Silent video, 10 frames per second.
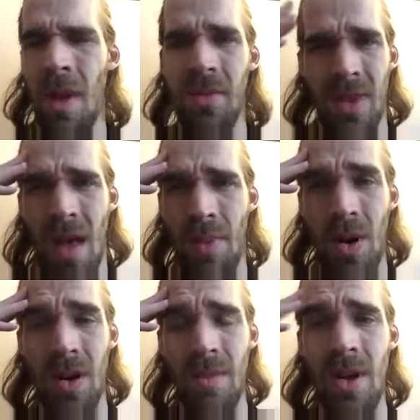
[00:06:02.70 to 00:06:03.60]
remember that
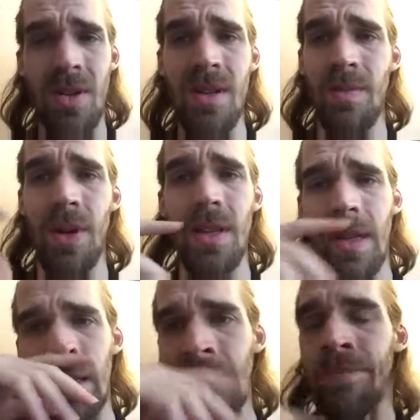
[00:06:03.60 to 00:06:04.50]
part about it, but
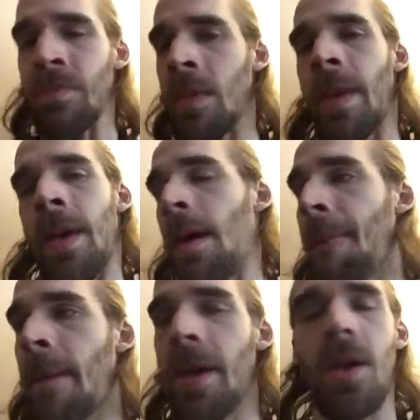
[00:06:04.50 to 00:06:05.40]
like,
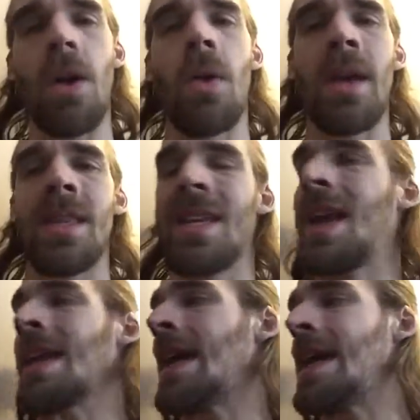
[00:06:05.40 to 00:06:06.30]
I go and
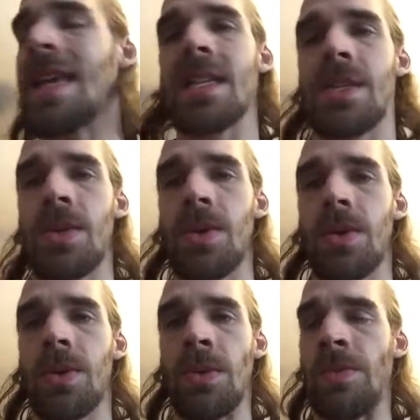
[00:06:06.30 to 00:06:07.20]
then I get
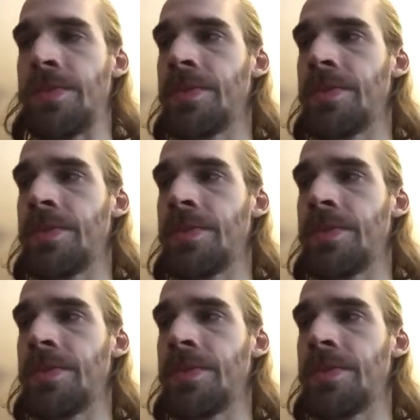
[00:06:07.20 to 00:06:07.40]
to